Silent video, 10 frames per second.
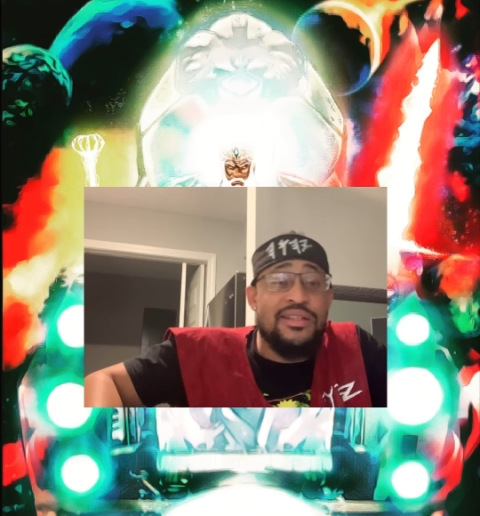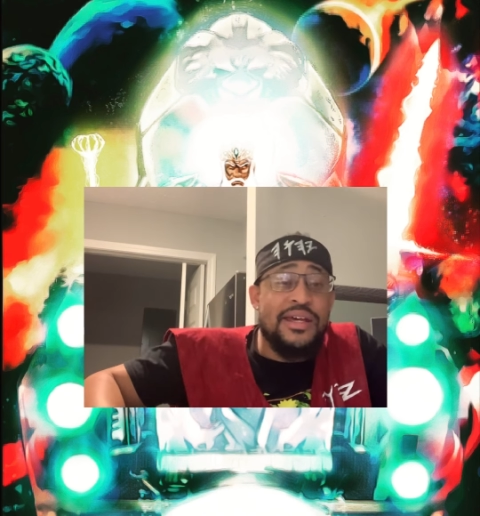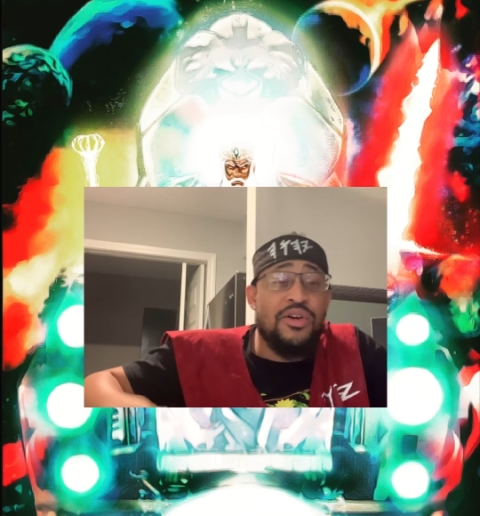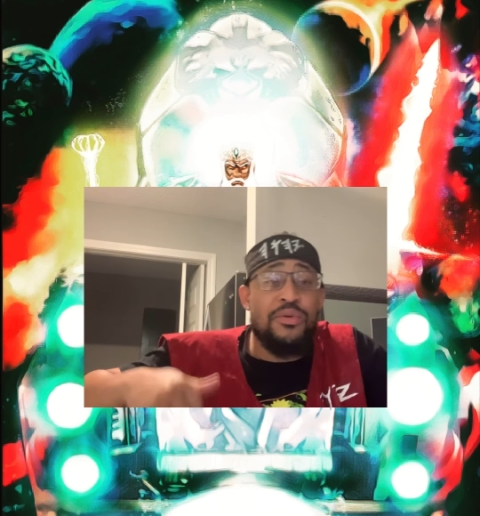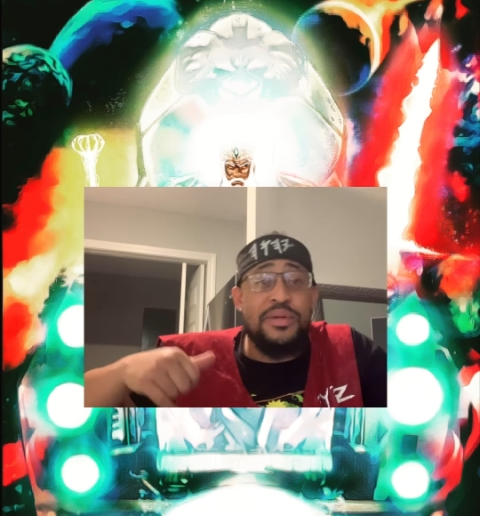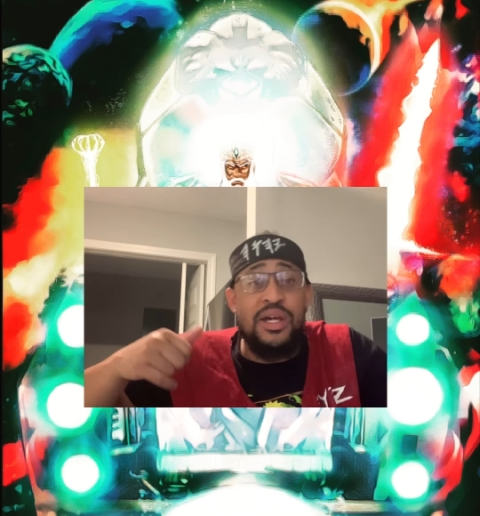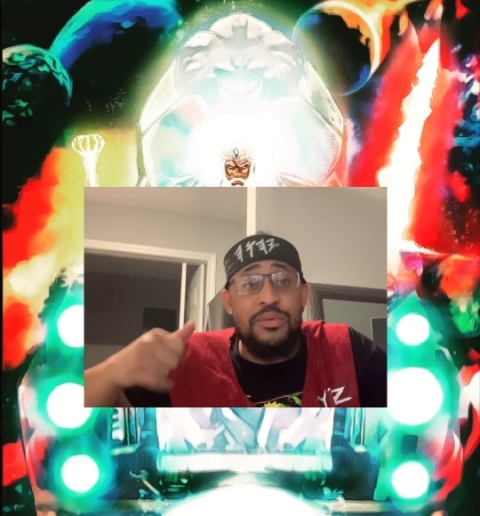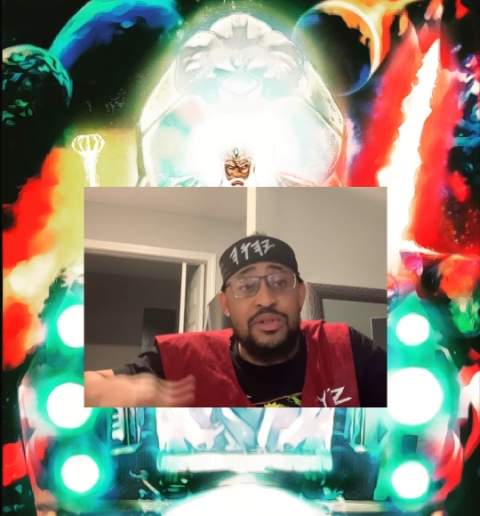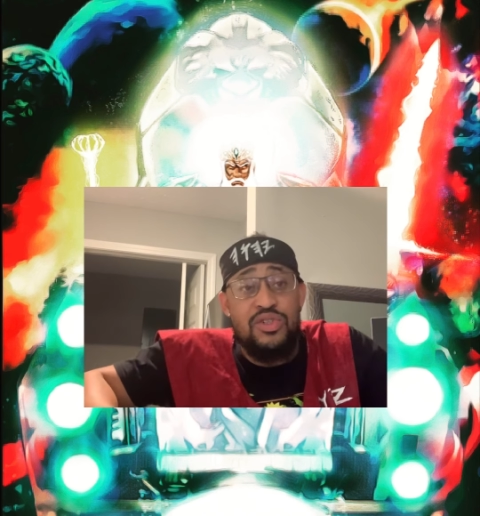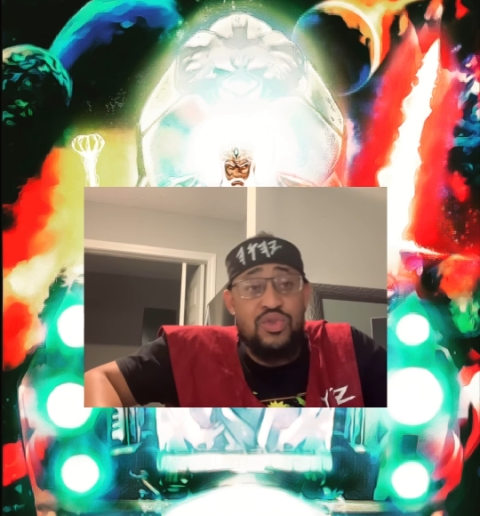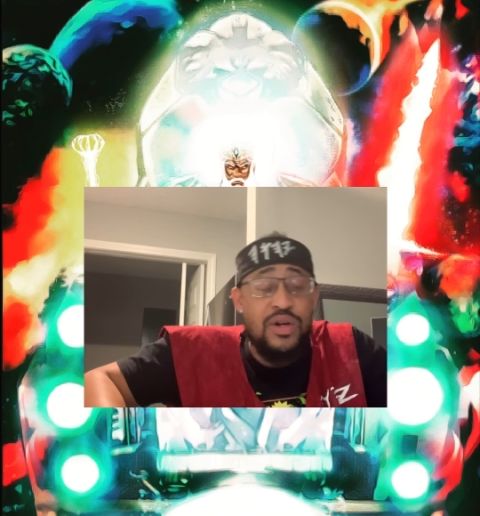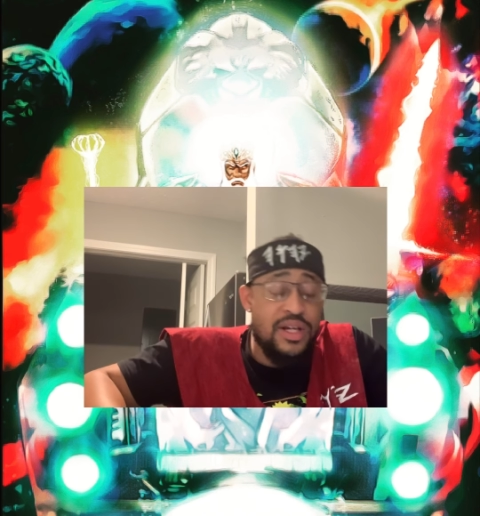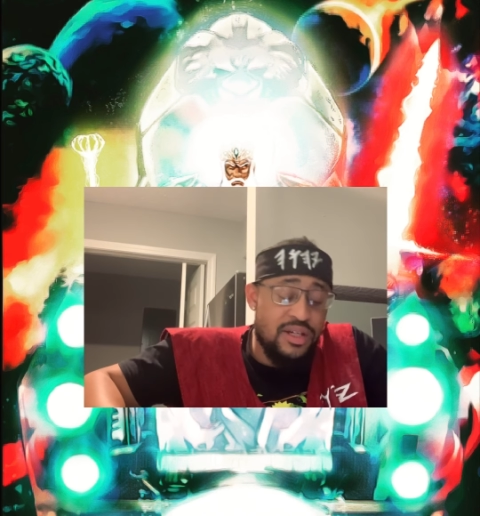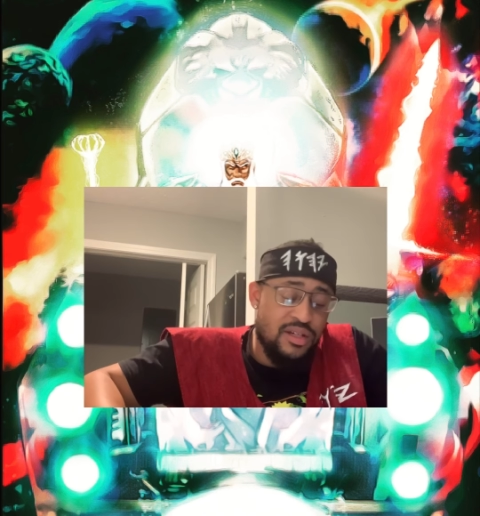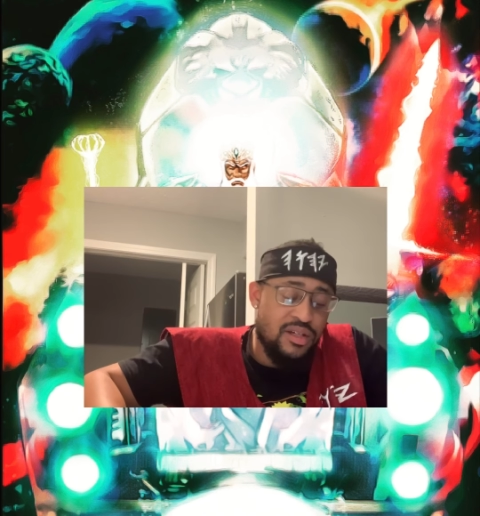They're going to be able to
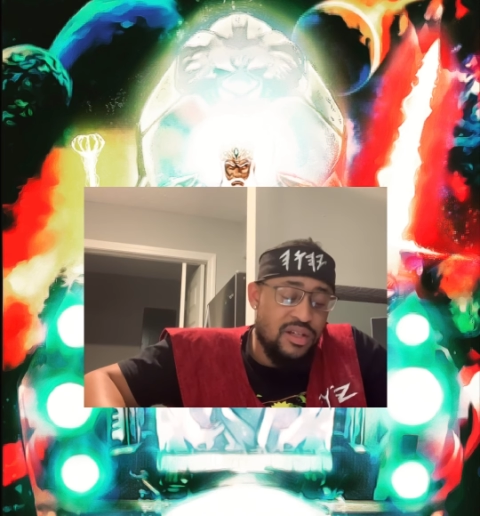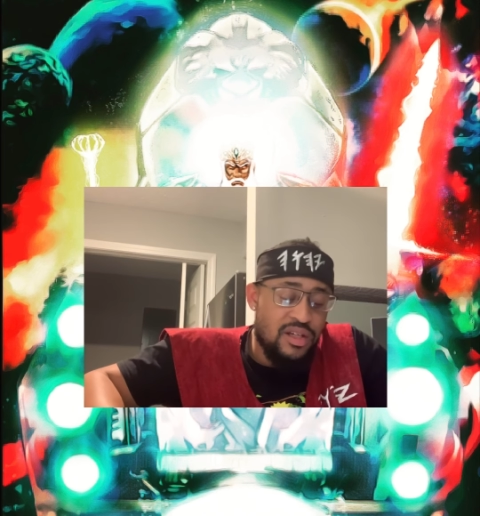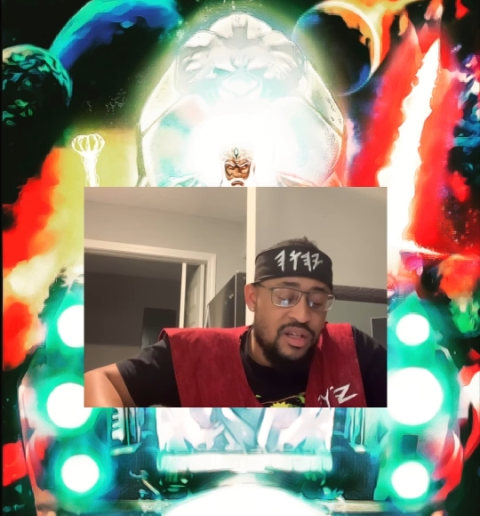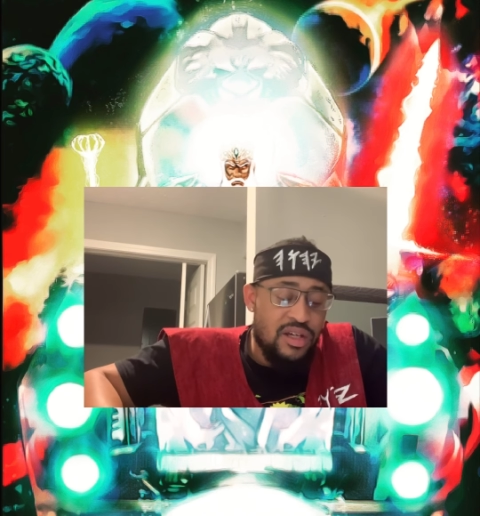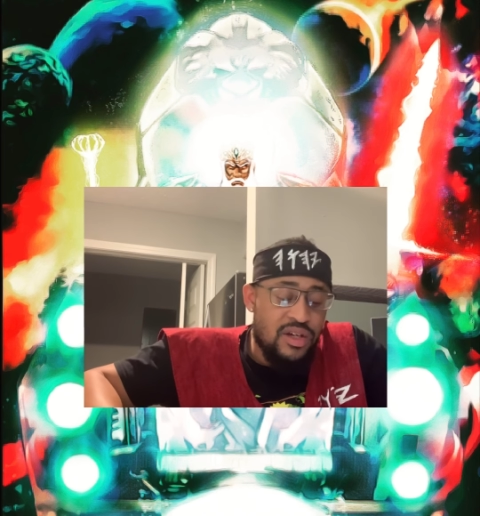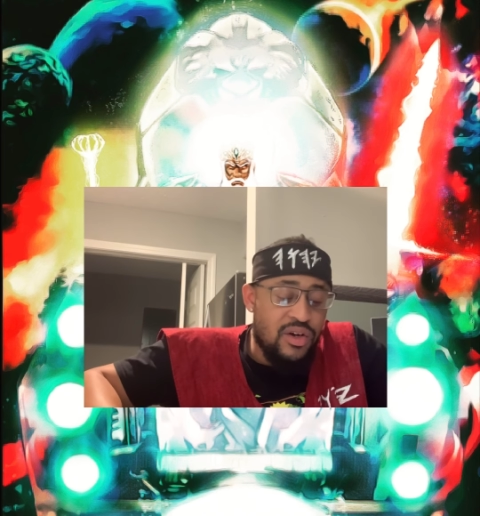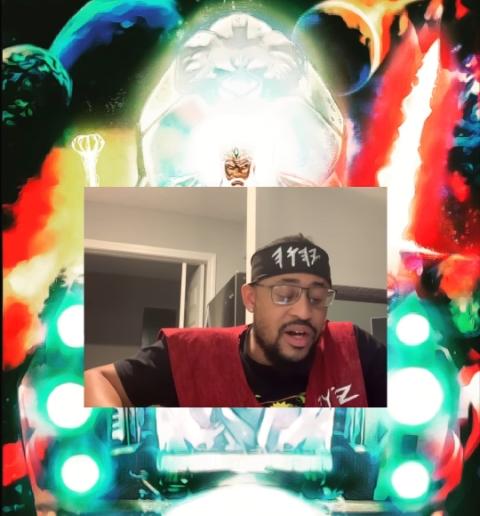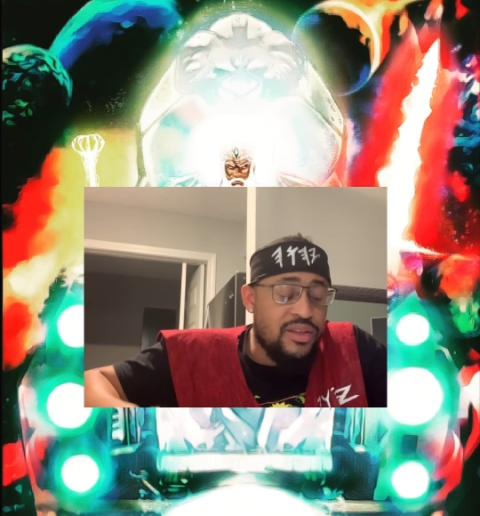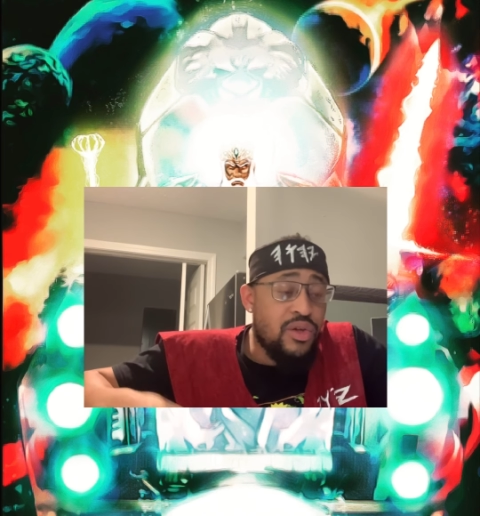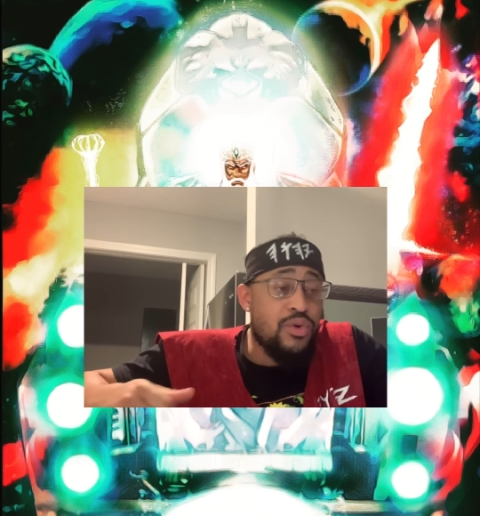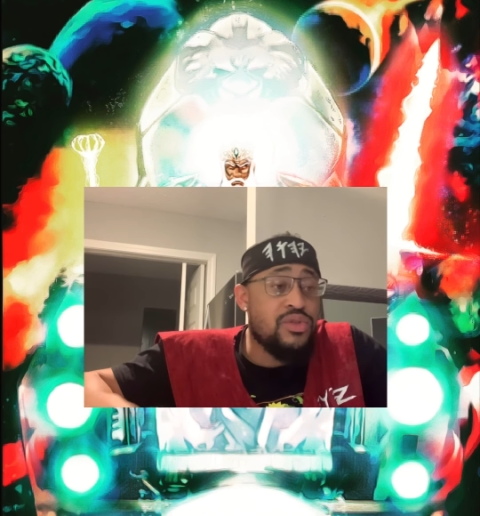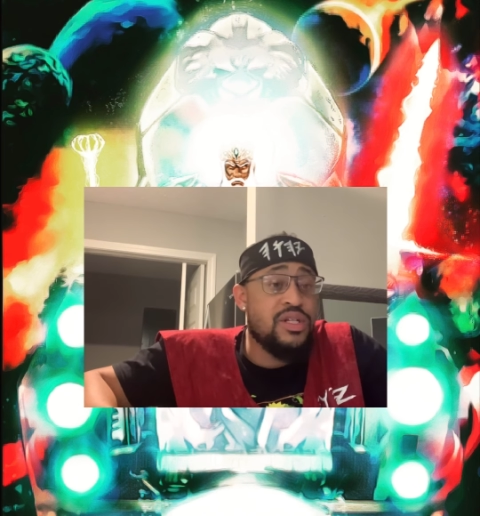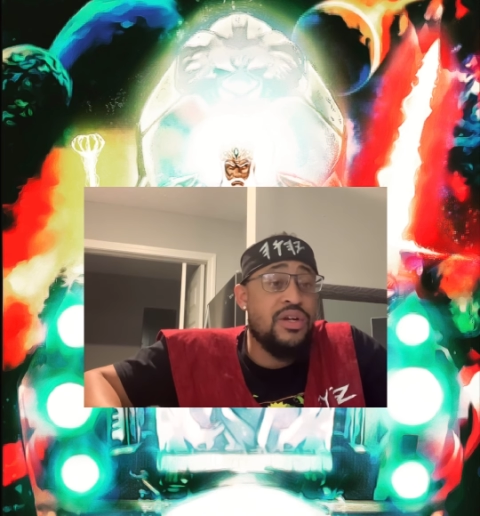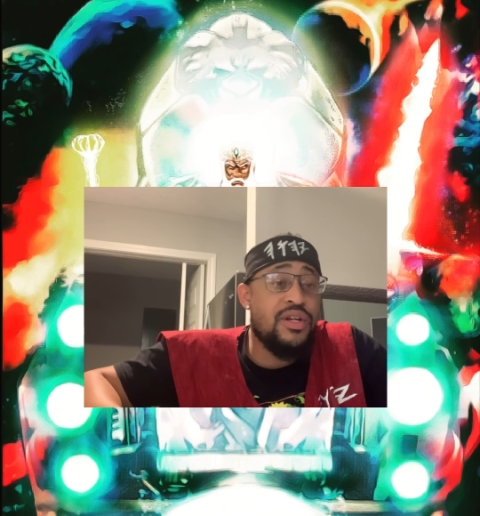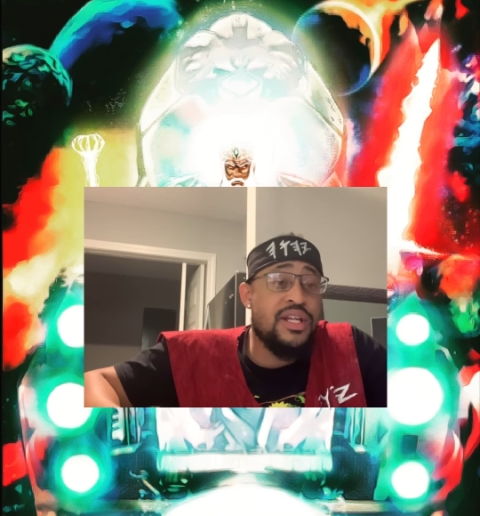drink. All right, those
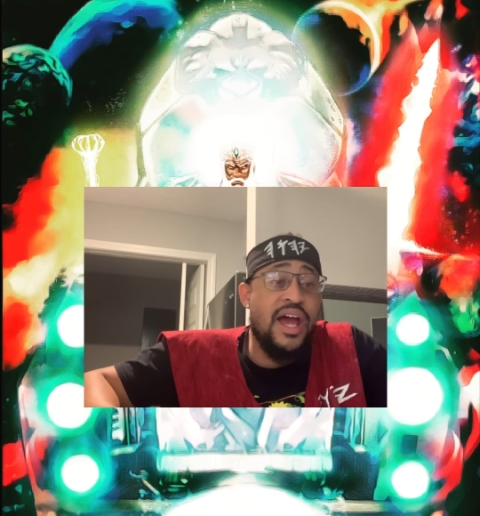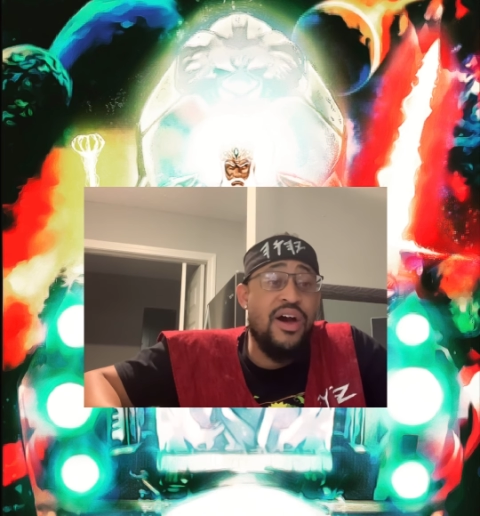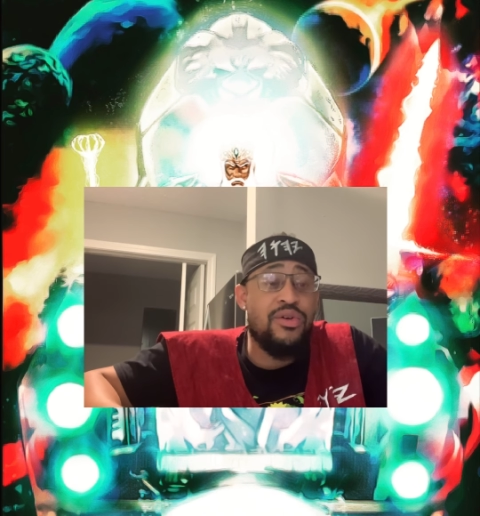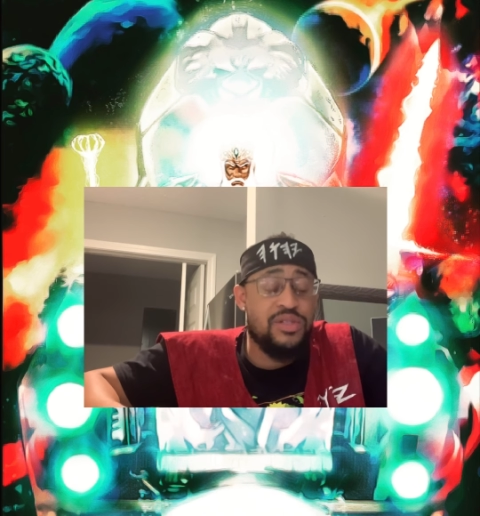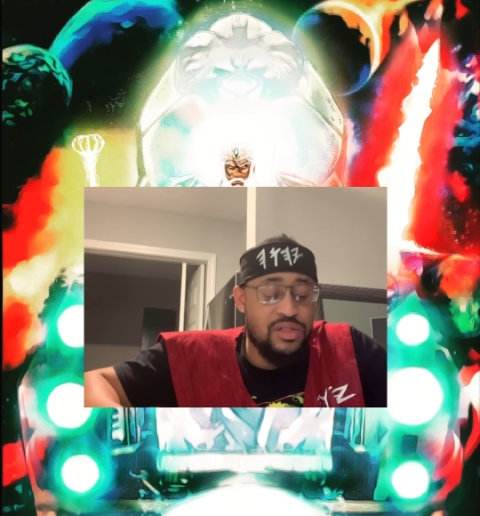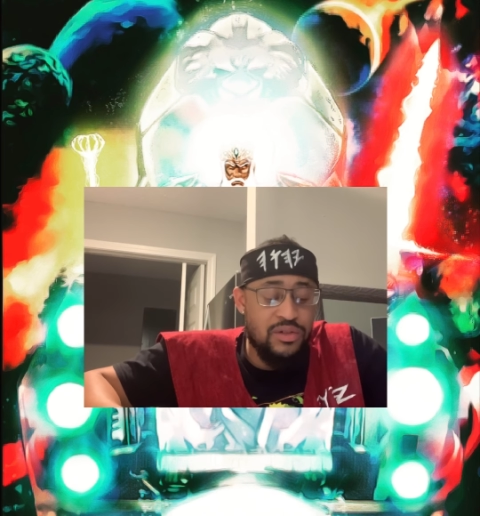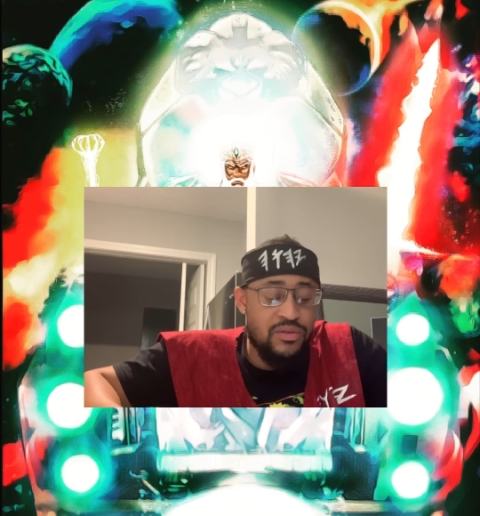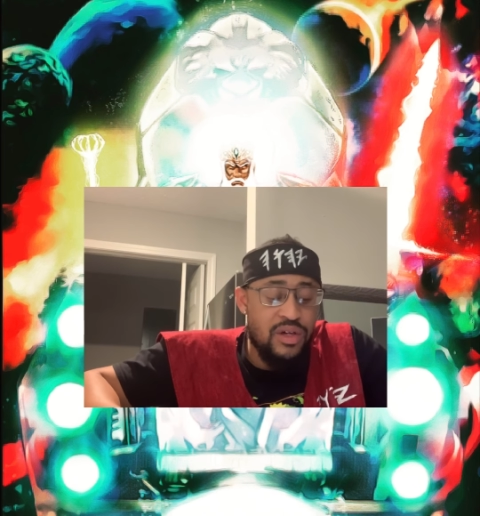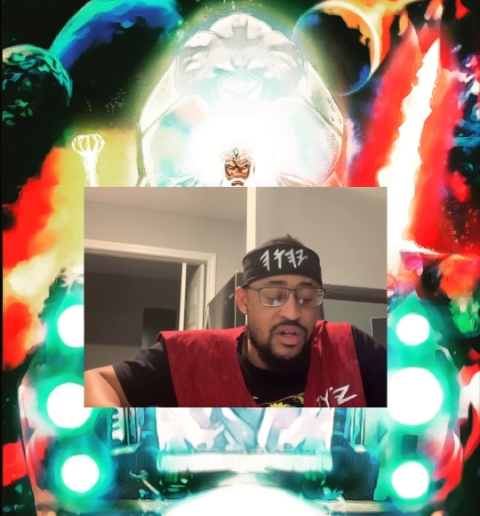that are in the house of,